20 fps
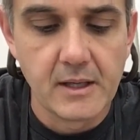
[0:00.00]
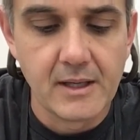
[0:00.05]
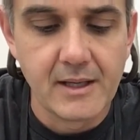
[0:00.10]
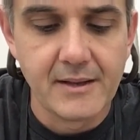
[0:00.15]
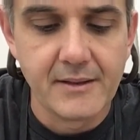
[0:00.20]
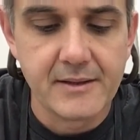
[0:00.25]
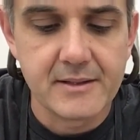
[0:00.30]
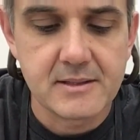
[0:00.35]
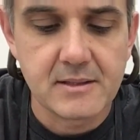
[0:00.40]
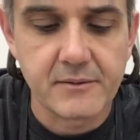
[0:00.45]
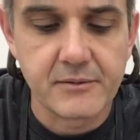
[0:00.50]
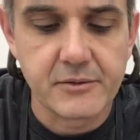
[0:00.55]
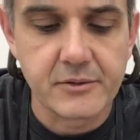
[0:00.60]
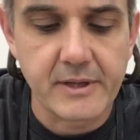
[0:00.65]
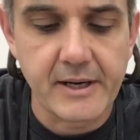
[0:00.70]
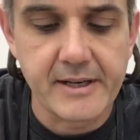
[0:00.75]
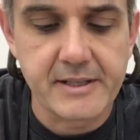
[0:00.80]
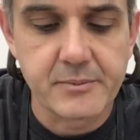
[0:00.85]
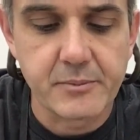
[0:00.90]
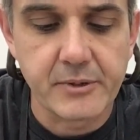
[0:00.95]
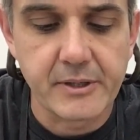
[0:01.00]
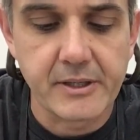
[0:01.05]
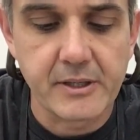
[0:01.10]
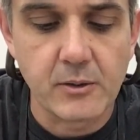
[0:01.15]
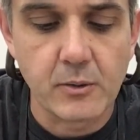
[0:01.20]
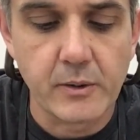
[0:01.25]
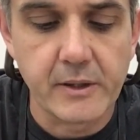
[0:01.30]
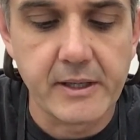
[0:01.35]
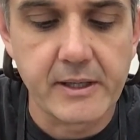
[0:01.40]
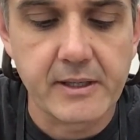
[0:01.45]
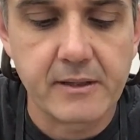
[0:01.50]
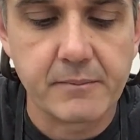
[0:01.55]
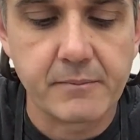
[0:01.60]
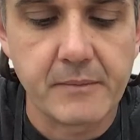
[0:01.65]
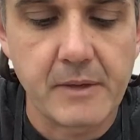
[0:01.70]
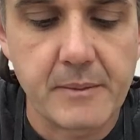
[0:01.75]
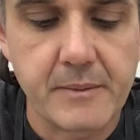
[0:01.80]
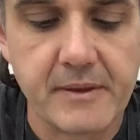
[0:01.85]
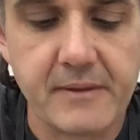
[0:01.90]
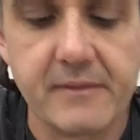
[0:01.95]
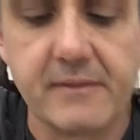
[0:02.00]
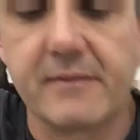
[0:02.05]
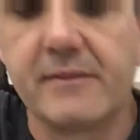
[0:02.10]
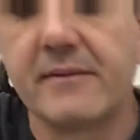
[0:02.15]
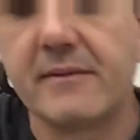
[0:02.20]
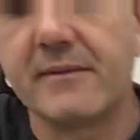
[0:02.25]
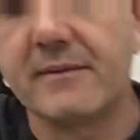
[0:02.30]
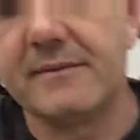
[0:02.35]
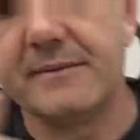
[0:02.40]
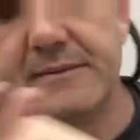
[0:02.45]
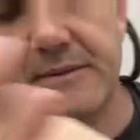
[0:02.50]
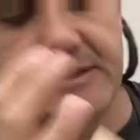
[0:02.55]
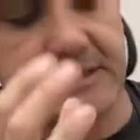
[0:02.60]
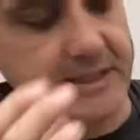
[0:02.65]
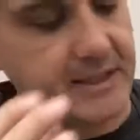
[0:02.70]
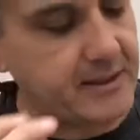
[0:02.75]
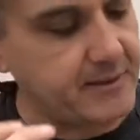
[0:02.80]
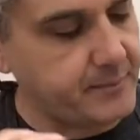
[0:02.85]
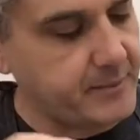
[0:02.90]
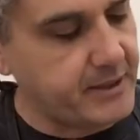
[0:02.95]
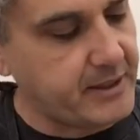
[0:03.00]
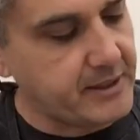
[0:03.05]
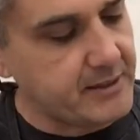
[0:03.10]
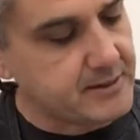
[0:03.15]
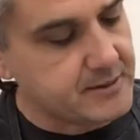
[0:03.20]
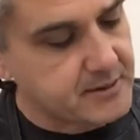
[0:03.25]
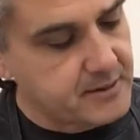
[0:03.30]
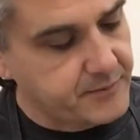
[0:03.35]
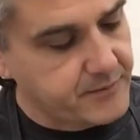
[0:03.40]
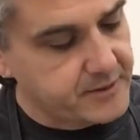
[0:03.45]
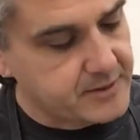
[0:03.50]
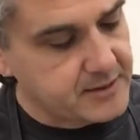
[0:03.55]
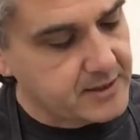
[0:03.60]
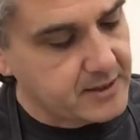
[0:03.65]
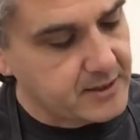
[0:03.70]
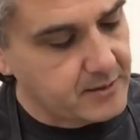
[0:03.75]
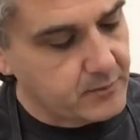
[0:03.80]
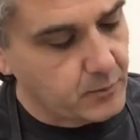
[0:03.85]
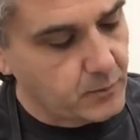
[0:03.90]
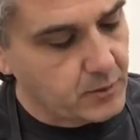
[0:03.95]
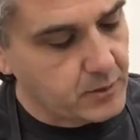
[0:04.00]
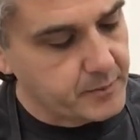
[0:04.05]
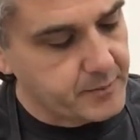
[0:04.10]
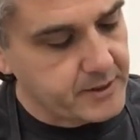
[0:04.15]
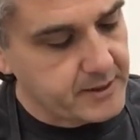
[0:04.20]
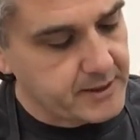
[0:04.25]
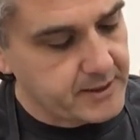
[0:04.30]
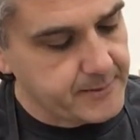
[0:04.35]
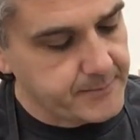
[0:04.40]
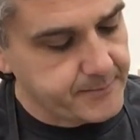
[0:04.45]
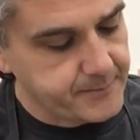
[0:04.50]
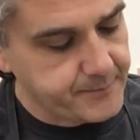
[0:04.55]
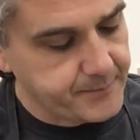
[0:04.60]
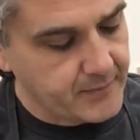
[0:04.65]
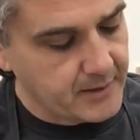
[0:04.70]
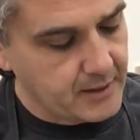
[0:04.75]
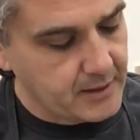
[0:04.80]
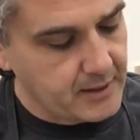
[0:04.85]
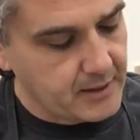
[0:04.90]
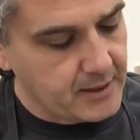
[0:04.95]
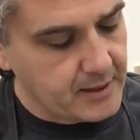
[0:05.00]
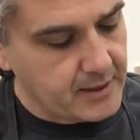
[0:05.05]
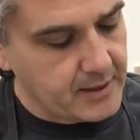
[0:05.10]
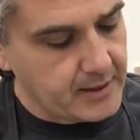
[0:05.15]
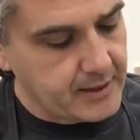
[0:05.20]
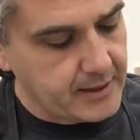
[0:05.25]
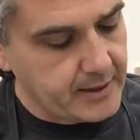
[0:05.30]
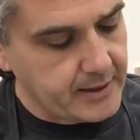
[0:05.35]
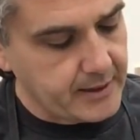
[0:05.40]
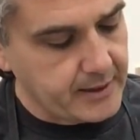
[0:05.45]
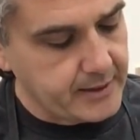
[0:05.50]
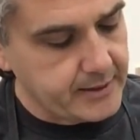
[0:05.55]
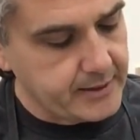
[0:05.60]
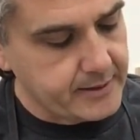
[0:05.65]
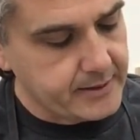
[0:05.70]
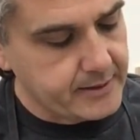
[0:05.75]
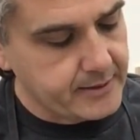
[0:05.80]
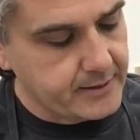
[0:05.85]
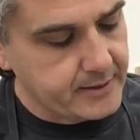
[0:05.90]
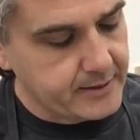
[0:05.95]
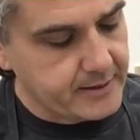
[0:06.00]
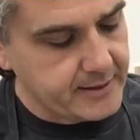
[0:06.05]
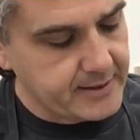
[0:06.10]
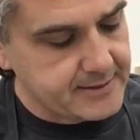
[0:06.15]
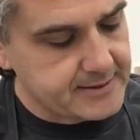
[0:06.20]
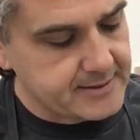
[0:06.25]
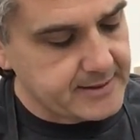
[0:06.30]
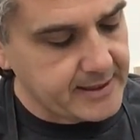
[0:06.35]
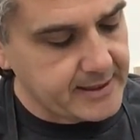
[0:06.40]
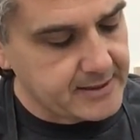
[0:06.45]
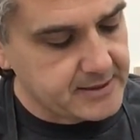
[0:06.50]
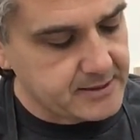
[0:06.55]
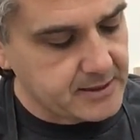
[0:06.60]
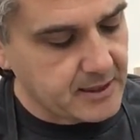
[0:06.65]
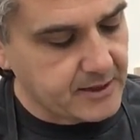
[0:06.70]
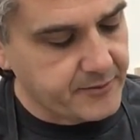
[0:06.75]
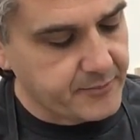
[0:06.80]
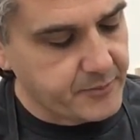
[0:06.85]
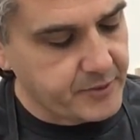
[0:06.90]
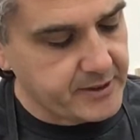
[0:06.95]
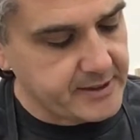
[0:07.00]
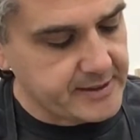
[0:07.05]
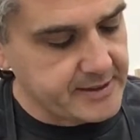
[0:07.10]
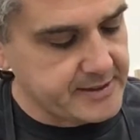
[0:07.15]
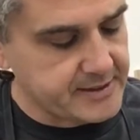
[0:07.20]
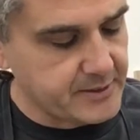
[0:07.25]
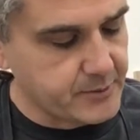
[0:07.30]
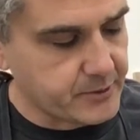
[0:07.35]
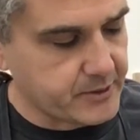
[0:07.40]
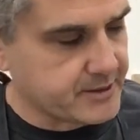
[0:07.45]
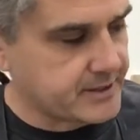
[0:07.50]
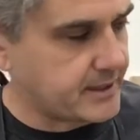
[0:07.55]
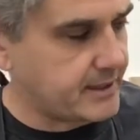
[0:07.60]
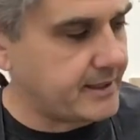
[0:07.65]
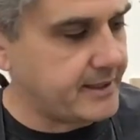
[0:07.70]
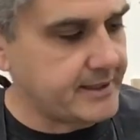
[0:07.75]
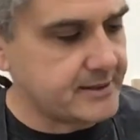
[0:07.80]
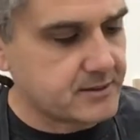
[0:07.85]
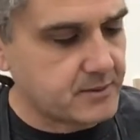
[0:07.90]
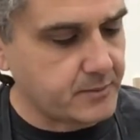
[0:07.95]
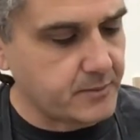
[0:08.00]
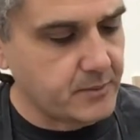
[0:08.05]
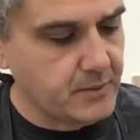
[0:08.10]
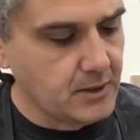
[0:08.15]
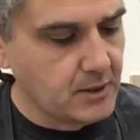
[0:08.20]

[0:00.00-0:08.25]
this stuff dries pretty quick, maybe 10 minutes if it's a warm day, and it sands off pretty easy. We're just going to hit some